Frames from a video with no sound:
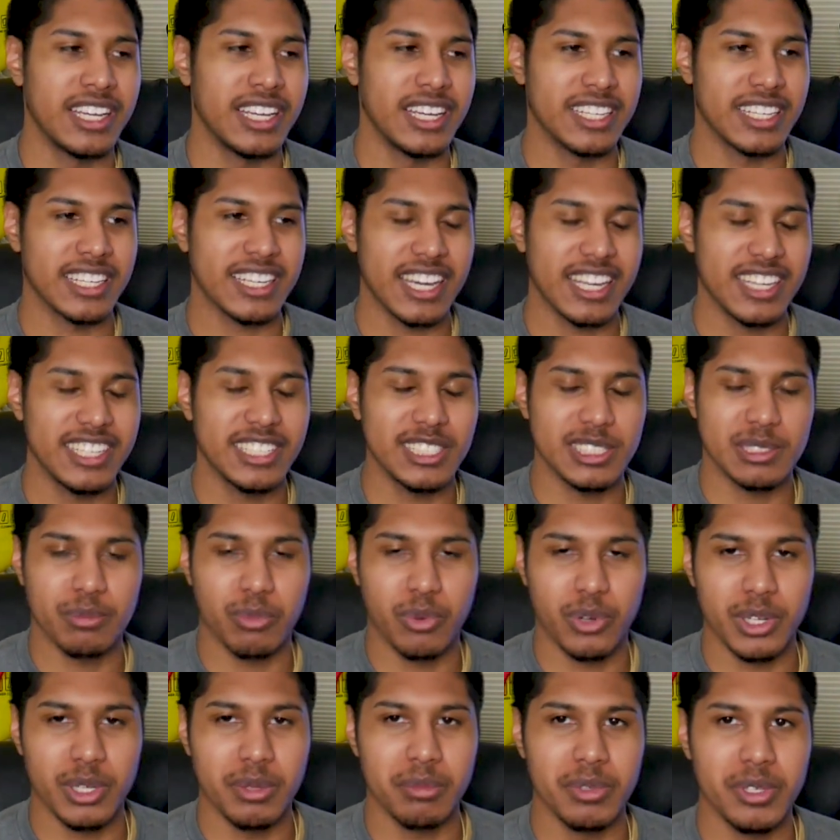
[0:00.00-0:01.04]
and it kind of
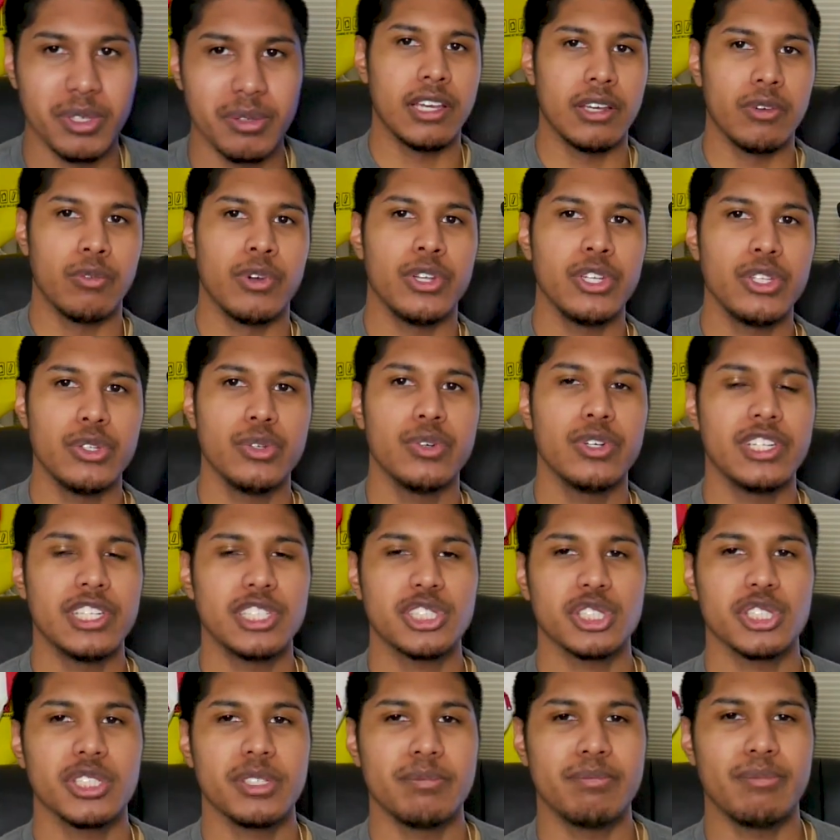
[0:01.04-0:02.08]
disappointed me. When you
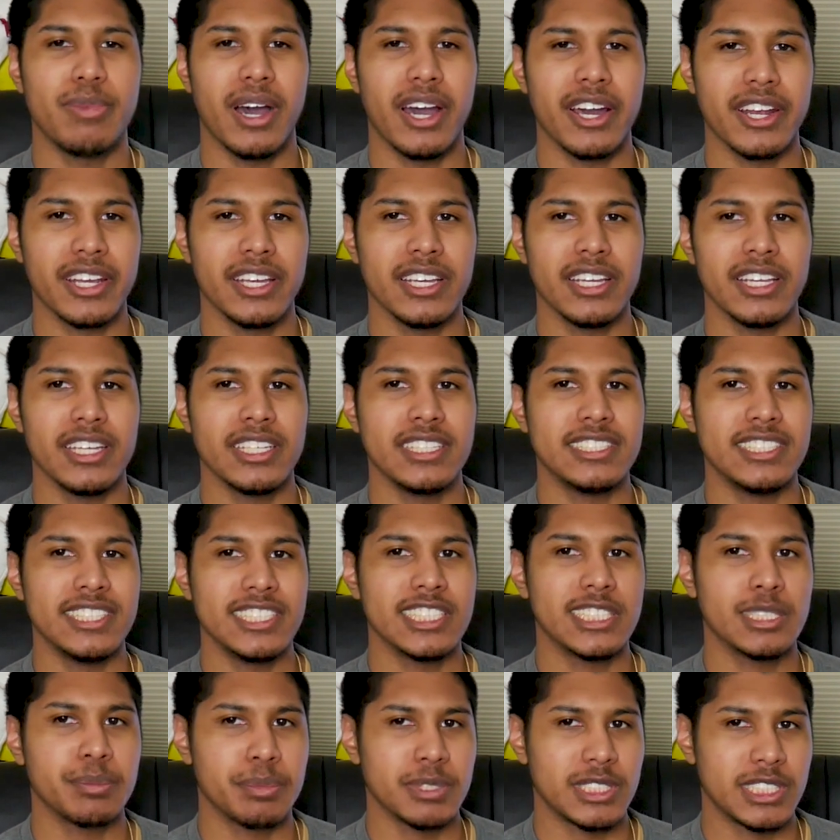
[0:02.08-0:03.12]
initially bought it, it
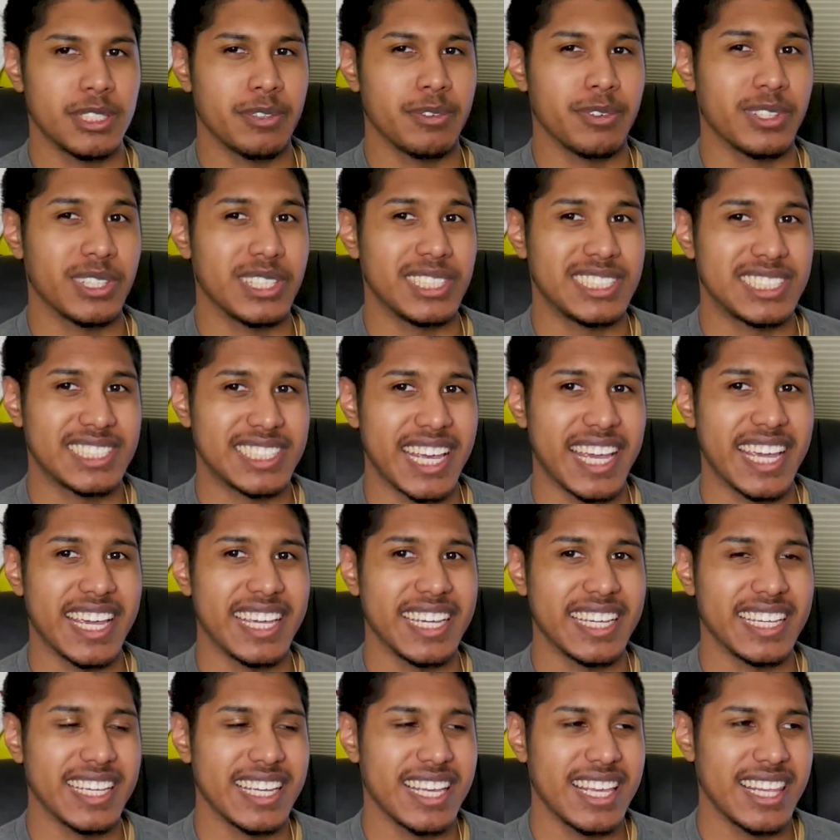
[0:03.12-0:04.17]
did specifically
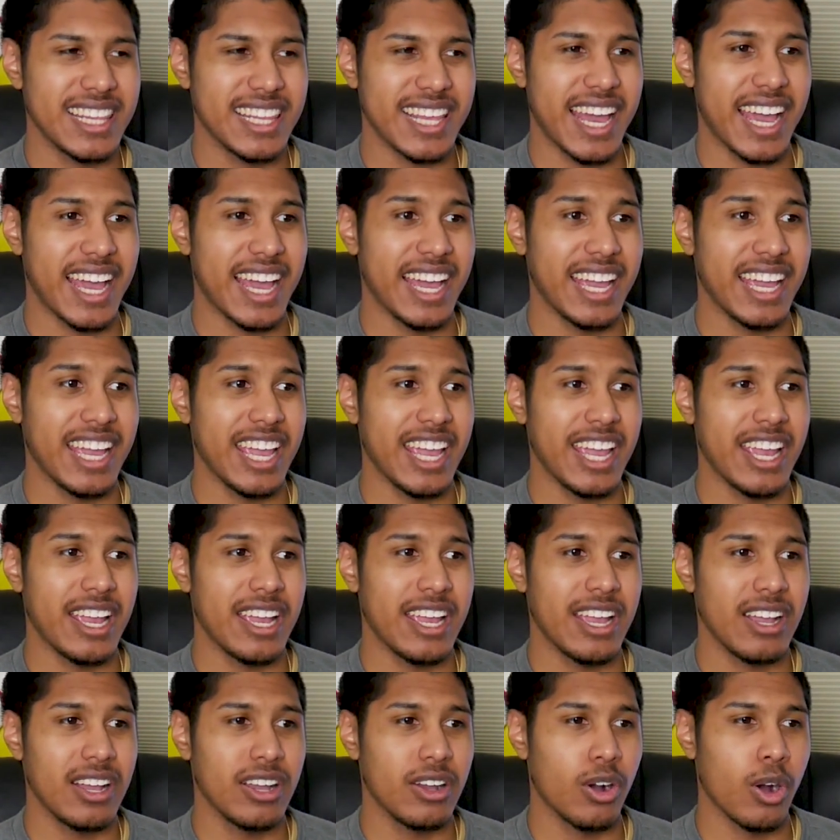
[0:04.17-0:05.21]
say that
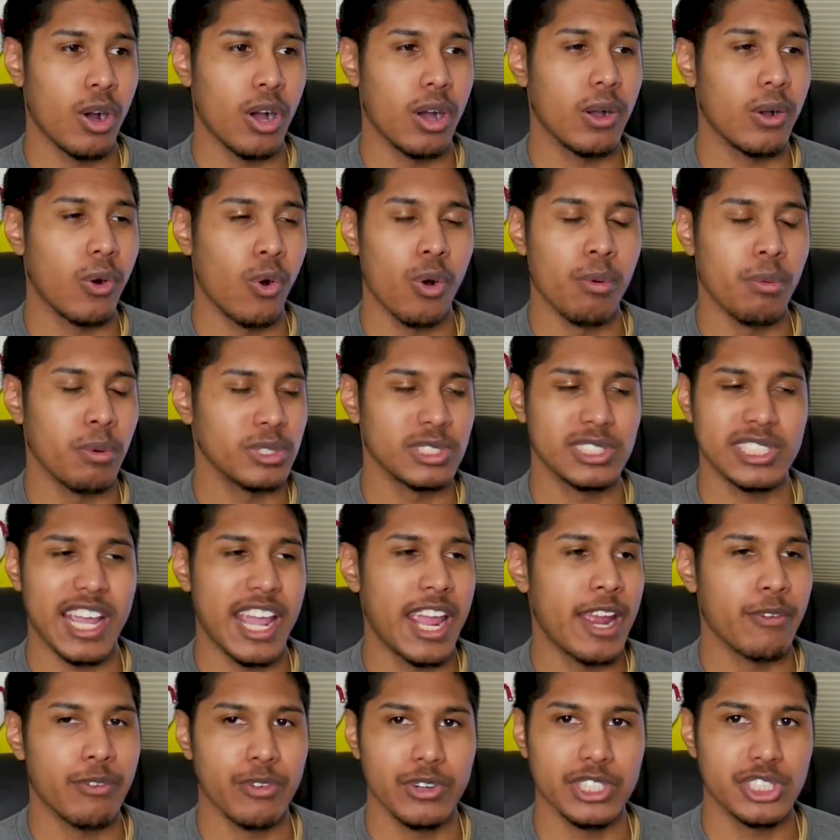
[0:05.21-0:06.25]
almost
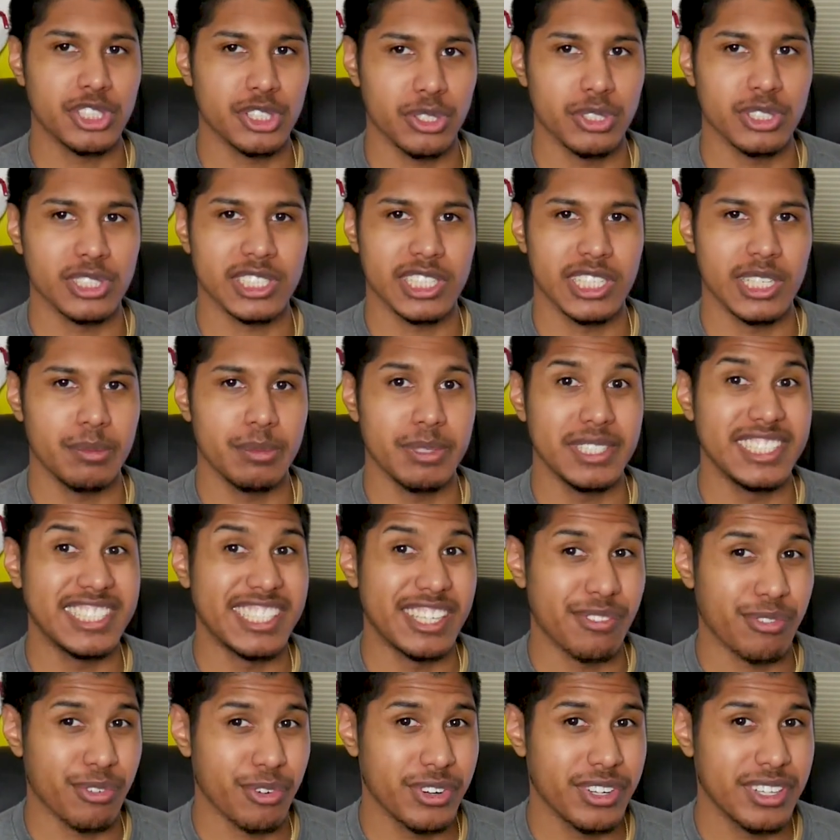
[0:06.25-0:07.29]
every shirt's going to be
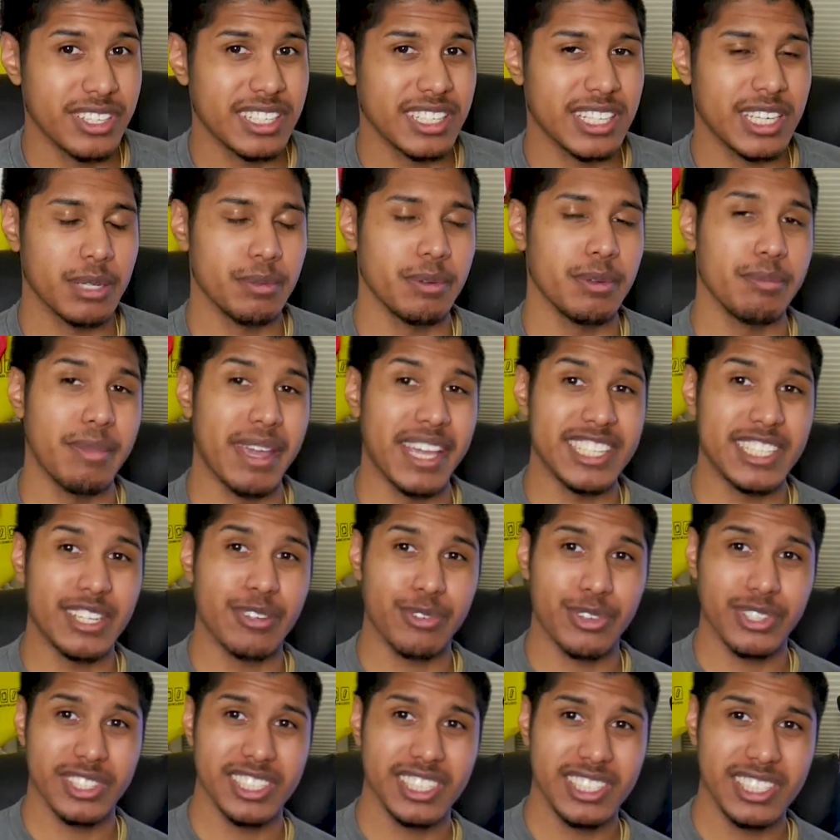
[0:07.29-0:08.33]
different, going to be made
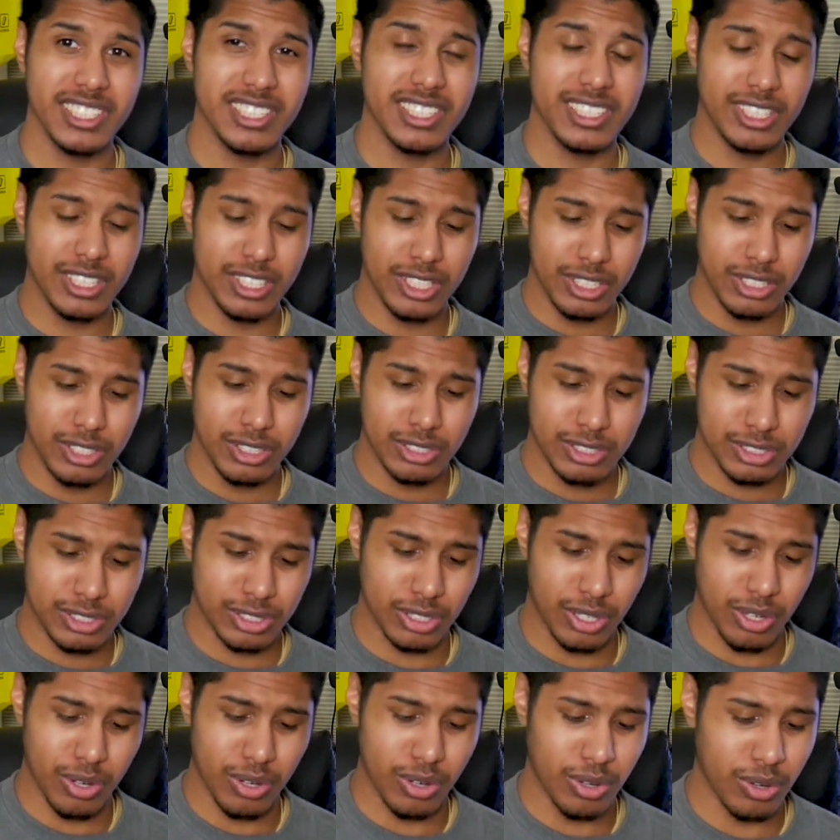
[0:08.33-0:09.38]
differently.
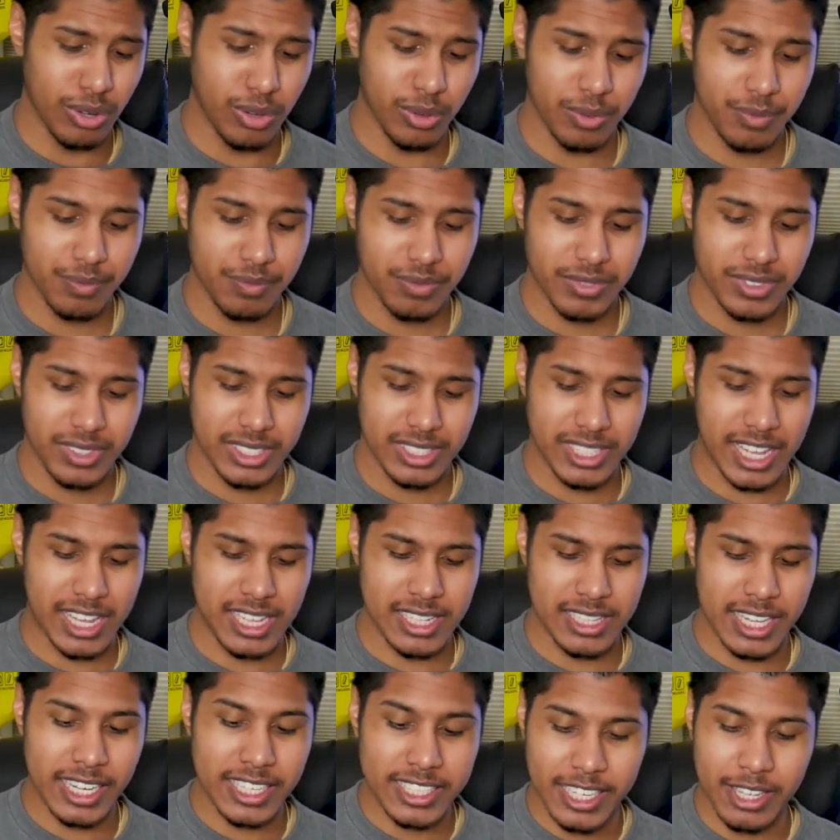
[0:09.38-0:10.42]
So
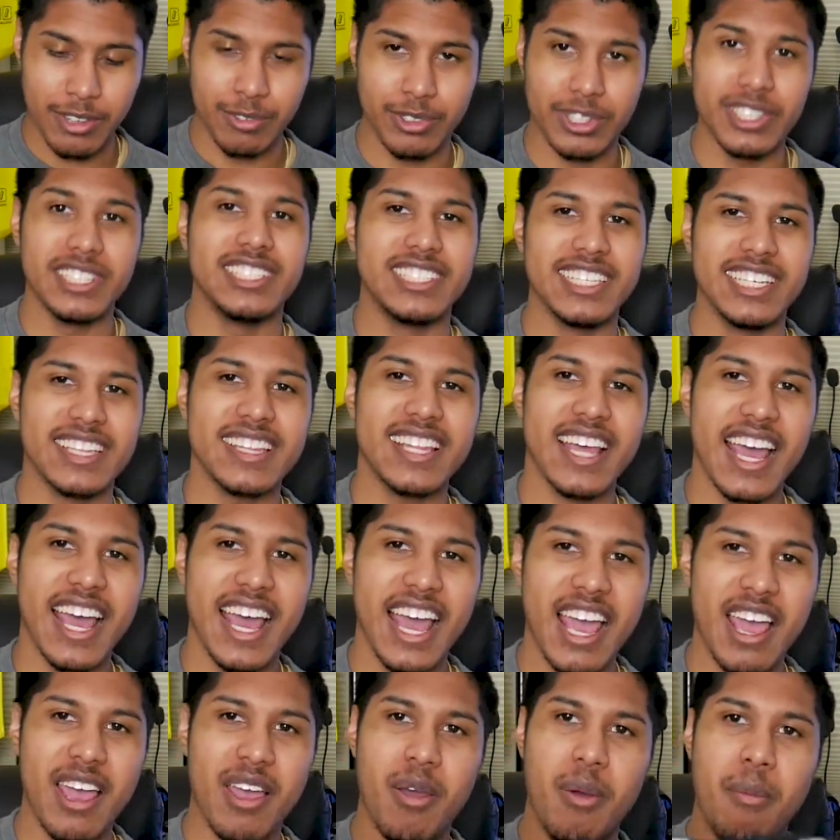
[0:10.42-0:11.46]
that that definitely did that,